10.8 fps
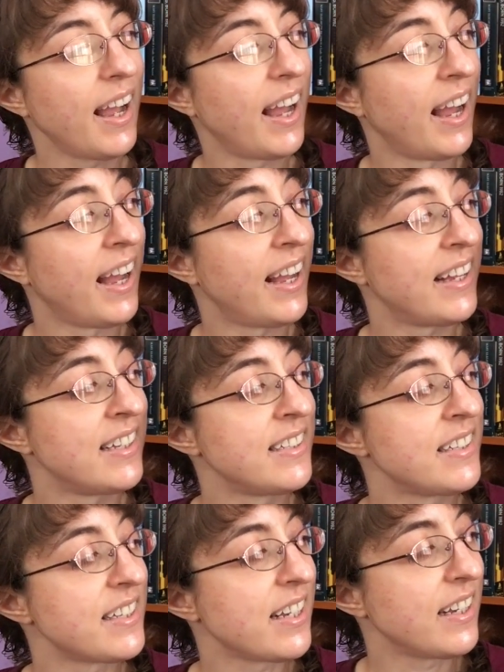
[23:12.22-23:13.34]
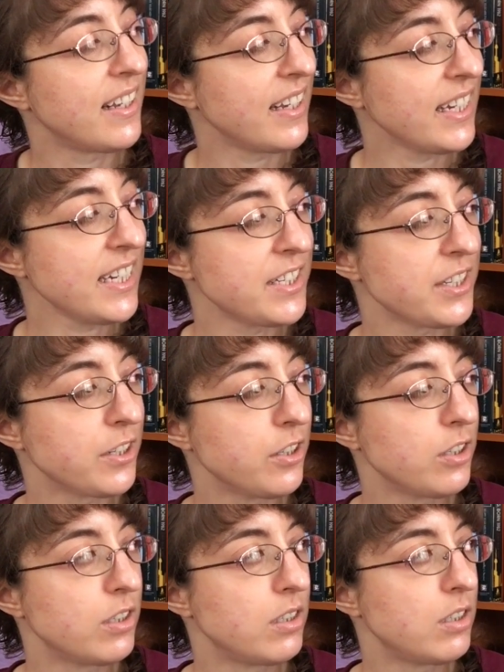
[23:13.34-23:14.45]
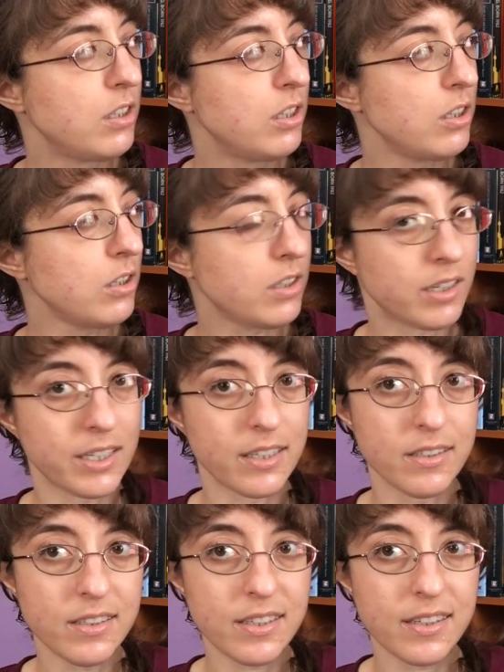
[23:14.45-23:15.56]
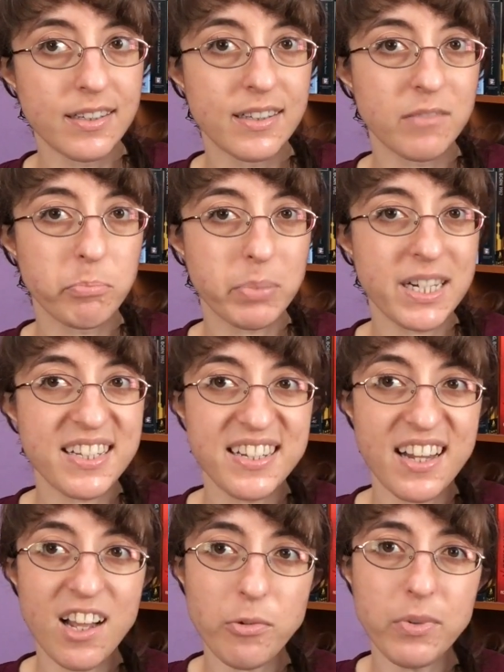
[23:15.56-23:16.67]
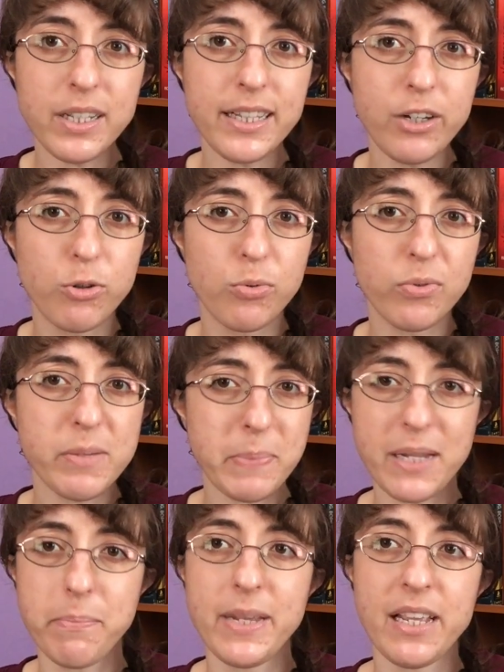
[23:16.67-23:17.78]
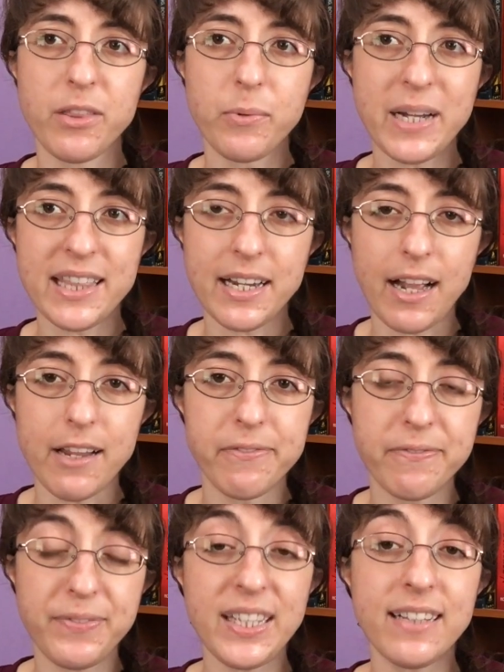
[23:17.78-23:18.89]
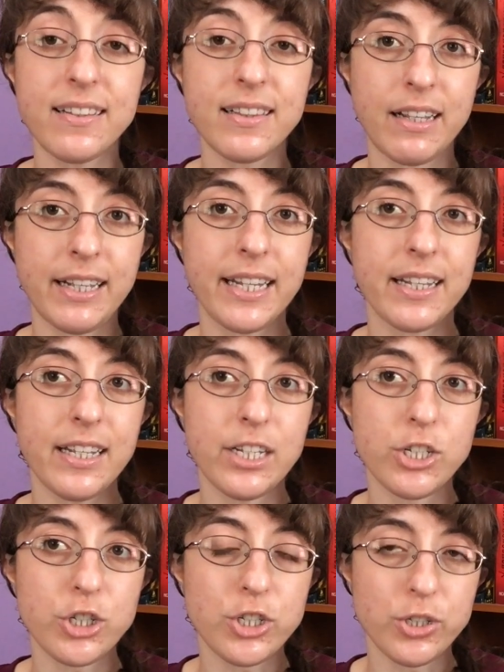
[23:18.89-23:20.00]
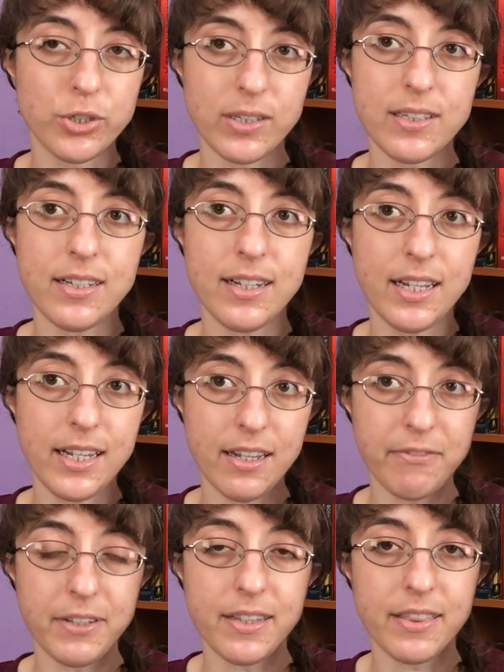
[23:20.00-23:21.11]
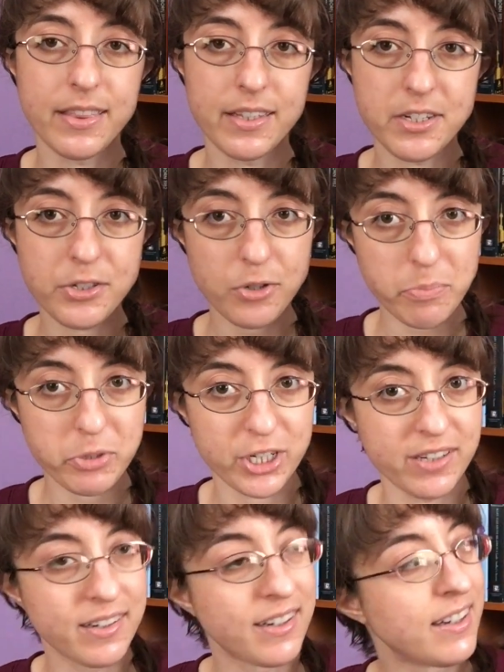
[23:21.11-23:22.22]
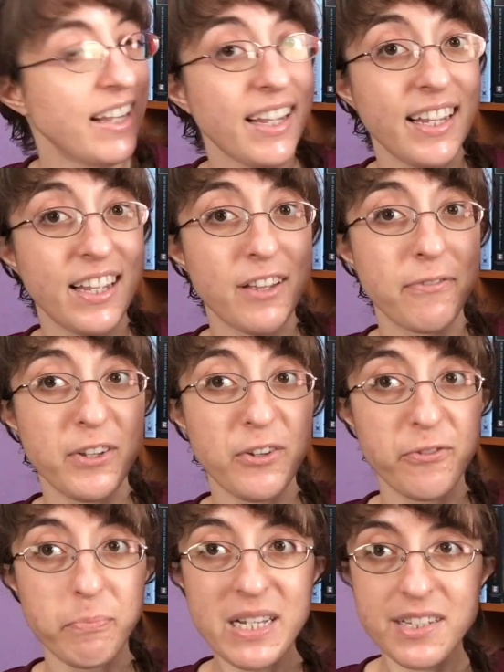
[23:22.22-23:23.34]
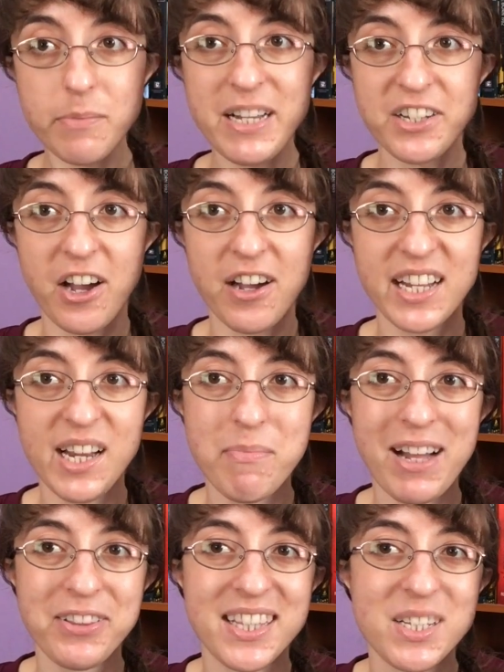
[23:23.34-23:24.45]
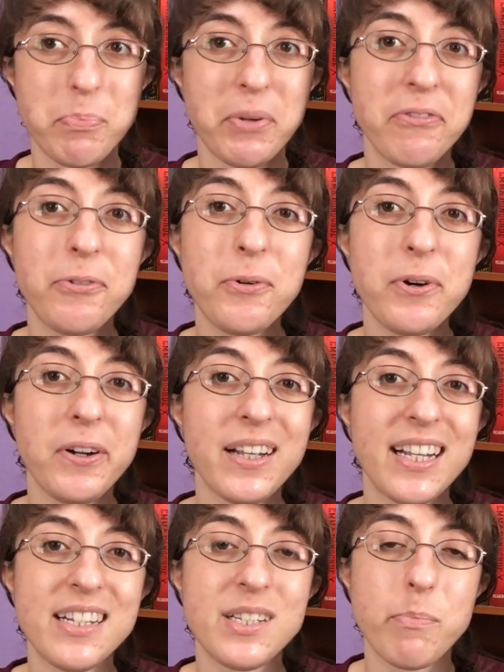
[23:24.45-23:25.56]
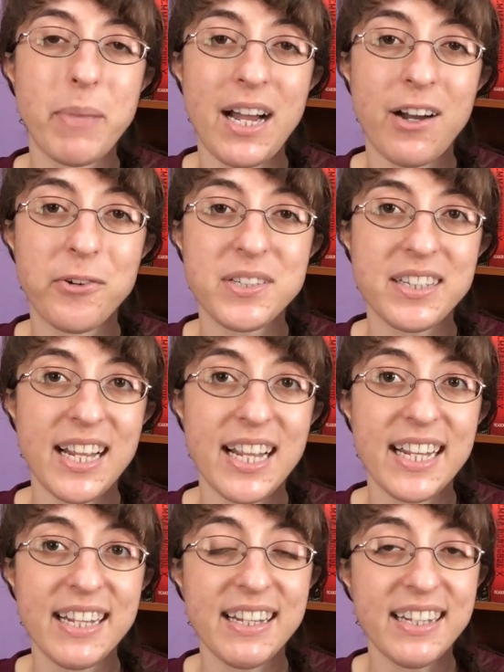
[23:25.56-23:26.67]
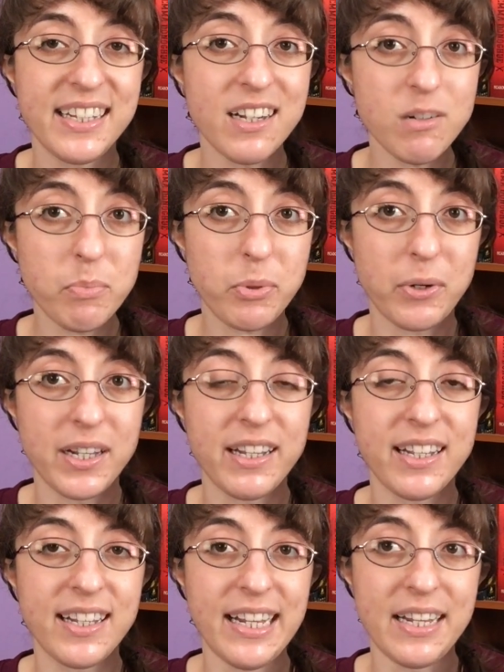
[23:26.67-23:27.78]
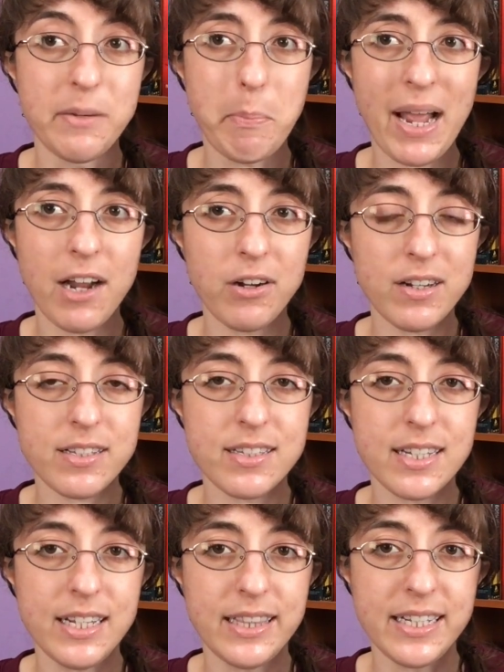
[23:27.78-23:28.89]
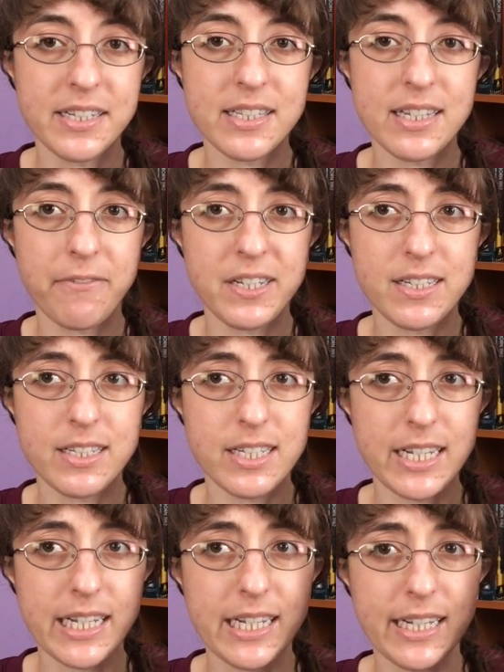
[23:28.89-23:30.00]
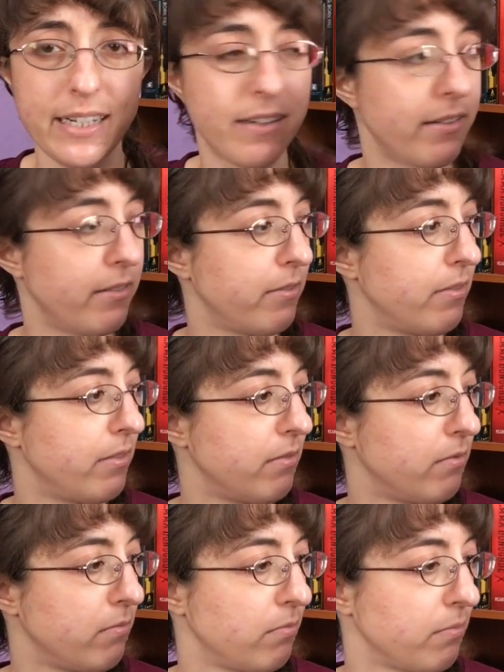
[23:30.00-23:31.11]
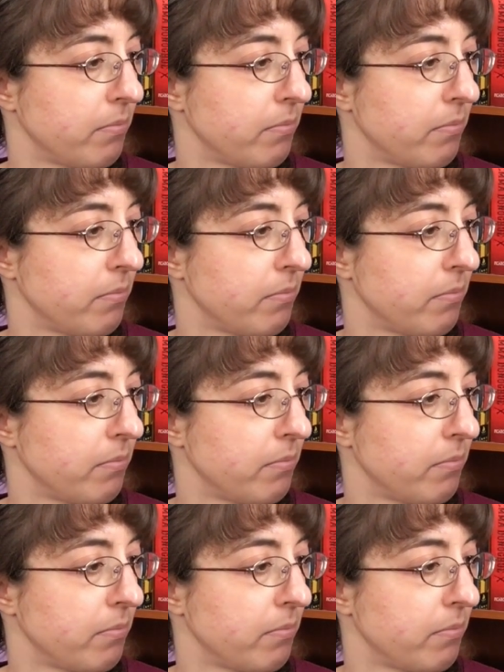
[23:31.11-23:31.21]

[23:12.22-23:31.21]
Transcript: And it's good, but it's not really gripping me the way that I feel like it should, given the description. If you've missed me talking about this before, it is about a young boy in Paris in the 17